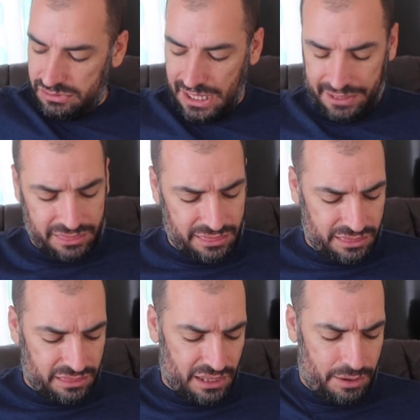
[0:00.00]

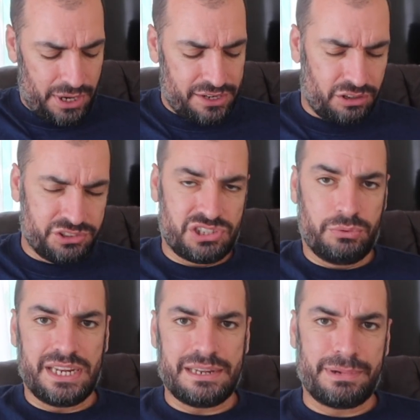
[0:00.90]
I went onto
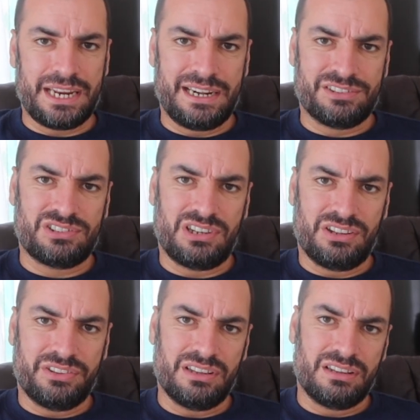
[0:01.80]
eBay and I
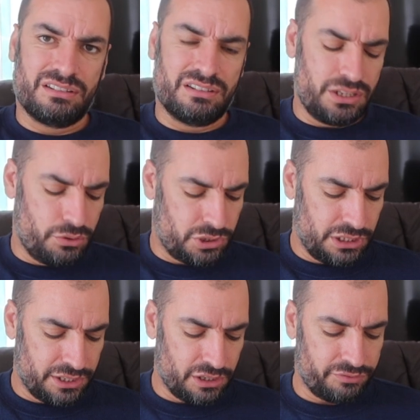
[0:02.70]
saw that they
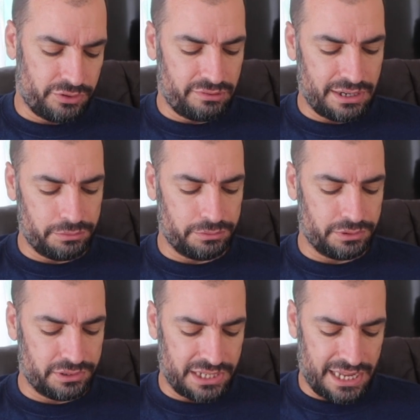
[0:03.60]
usually go for
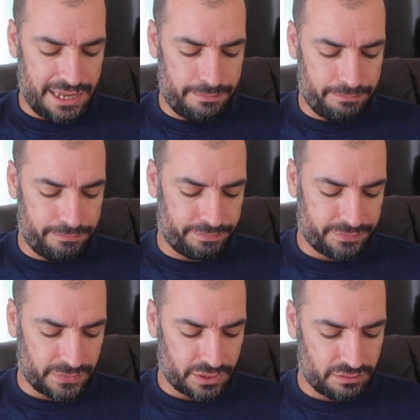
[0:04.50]
around
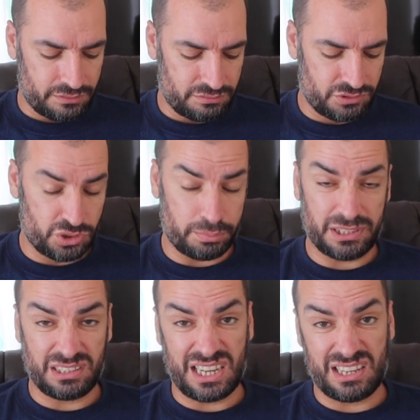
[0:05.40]

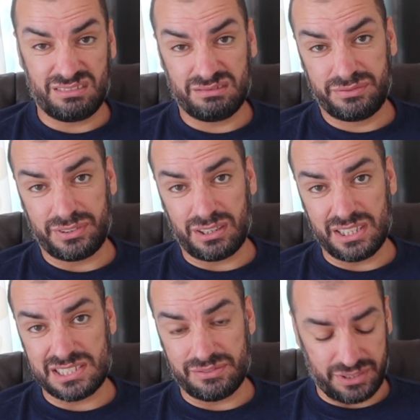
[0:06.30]
double that,
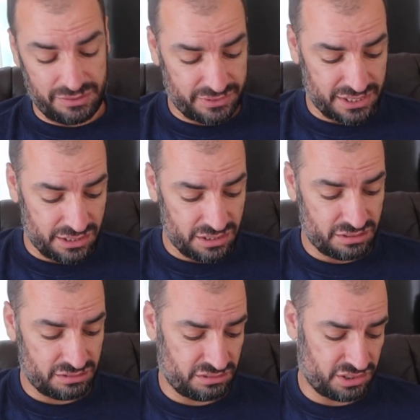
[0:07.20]
40 to 50.
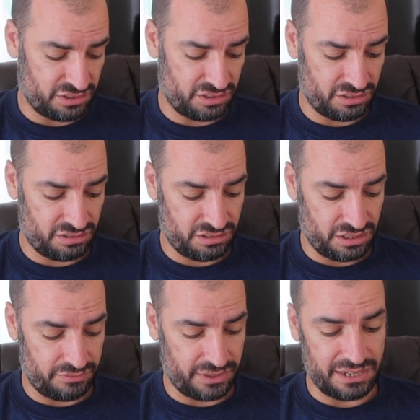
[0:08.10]
So
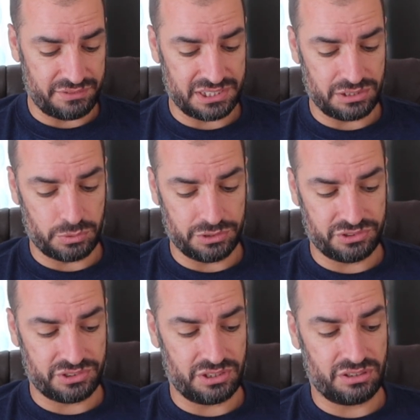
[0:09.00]
if I ever did want
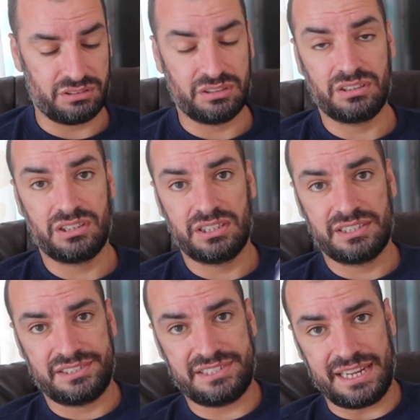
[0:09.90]
to
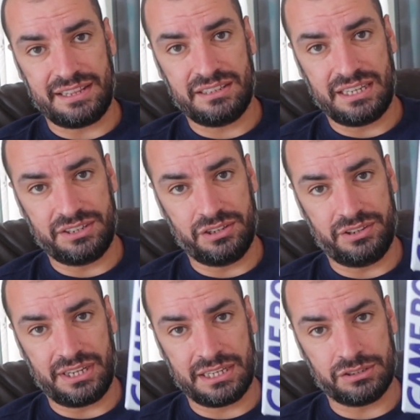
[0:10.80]
sell, I know
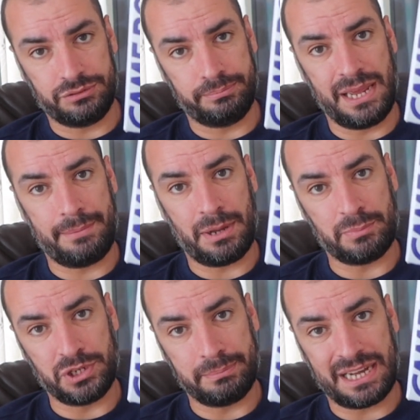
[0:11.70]
that I could make my
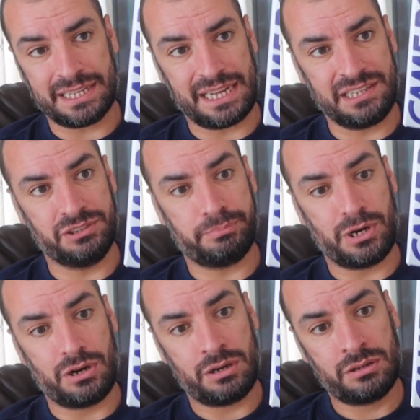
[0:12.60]
money back and
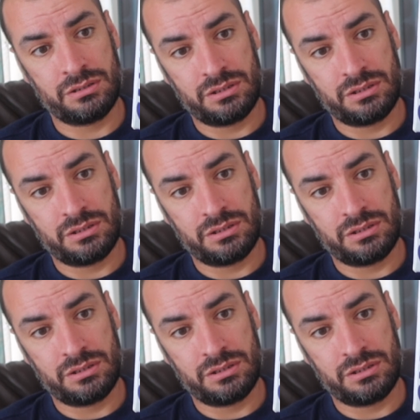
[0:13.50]
more.